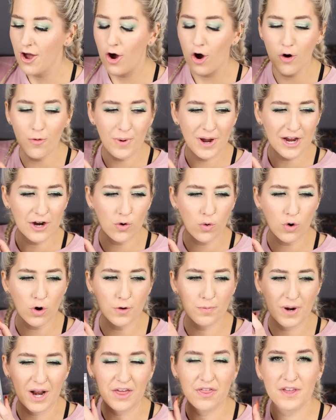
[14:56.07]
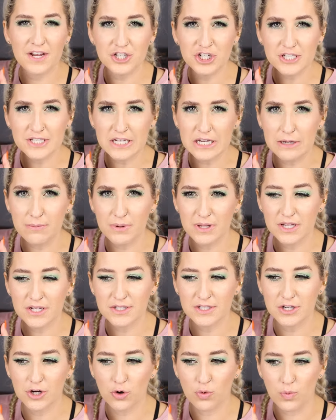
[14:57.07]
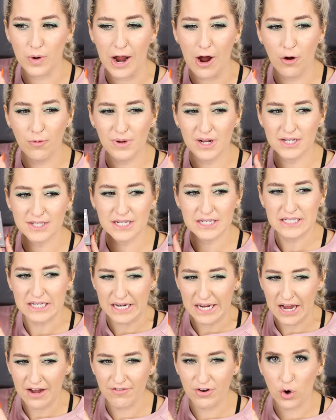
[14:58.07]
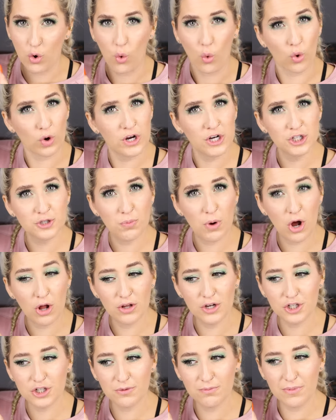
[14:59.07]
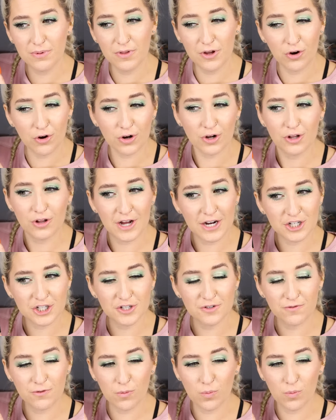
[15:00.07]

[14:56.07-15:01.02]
Oh my gourd, but I think she's keeping this year round because they didn't have an orange polish in her collection